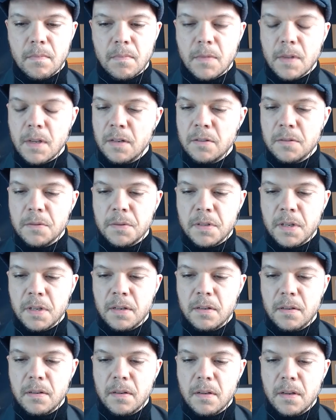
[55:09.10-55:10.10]
Hundred percent.
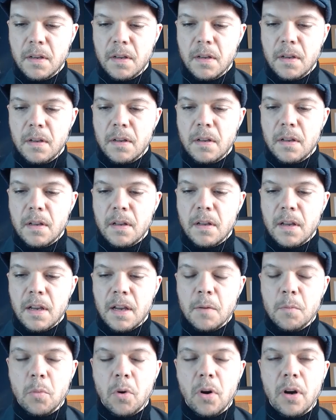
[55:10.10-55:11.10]

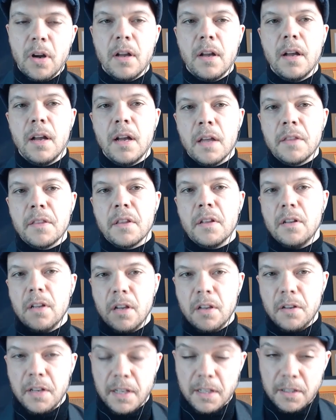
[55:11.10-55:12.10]
And what other
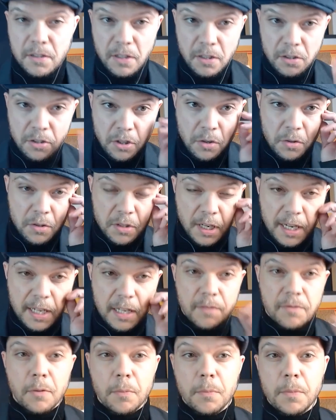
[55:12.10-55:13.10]
learnings did you take
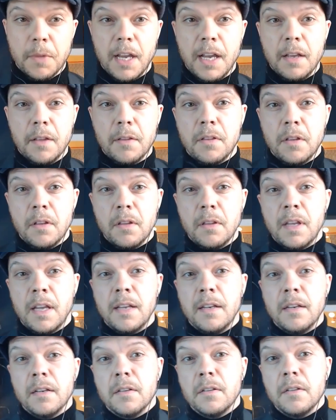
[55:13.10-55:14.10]
from that that
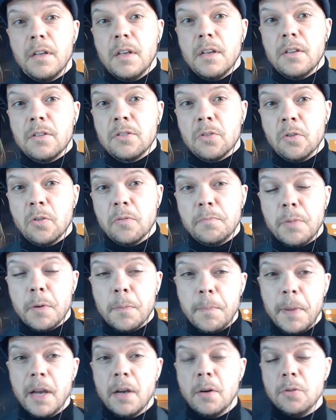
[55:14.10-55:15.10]
then sort of
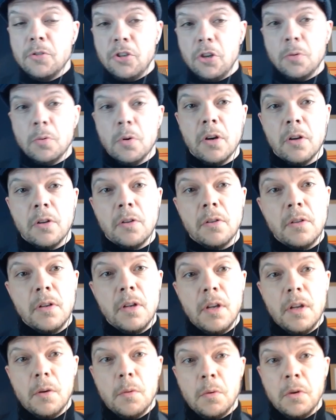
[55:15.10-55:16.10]
propelled you on
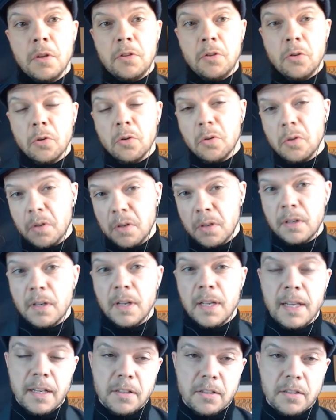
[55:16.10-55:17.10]
with your
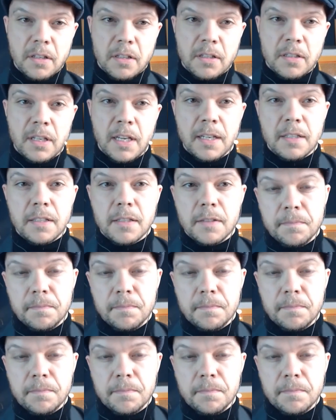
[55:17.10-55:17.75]
later success?